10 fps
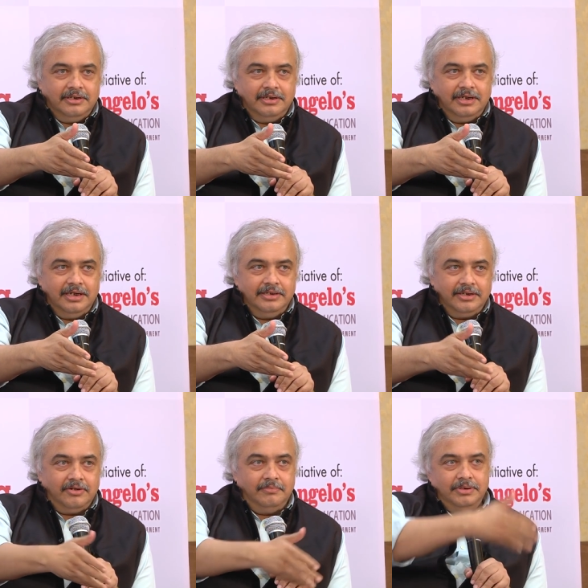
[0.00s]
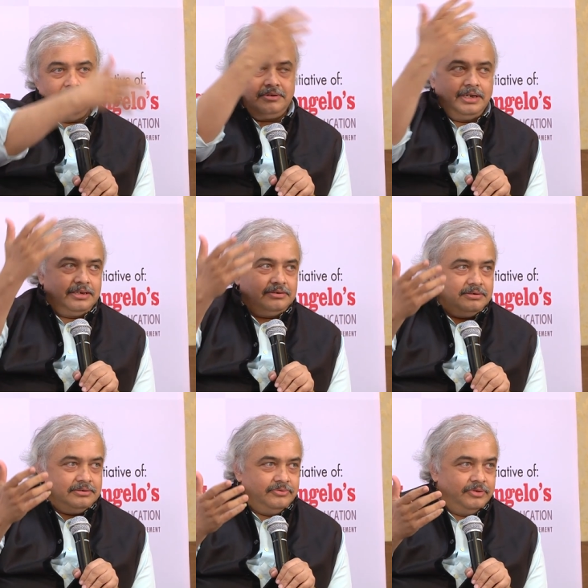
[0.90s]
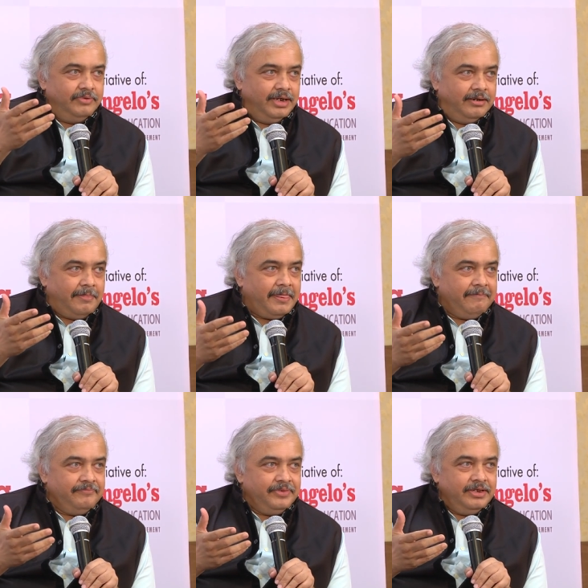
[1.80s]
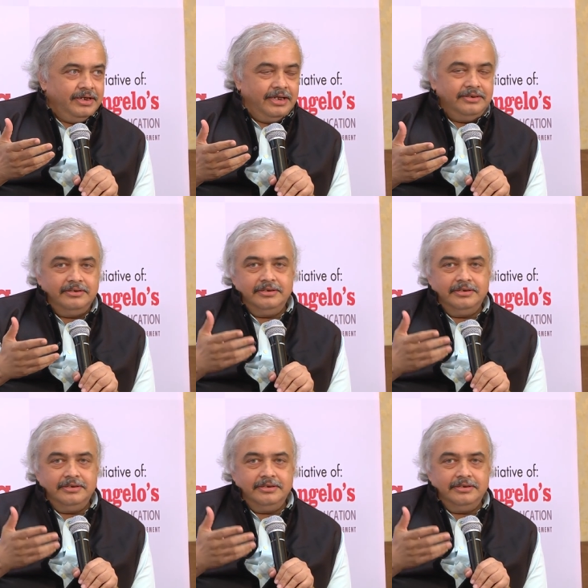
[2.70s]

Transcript: and the economy looked like doing well. And third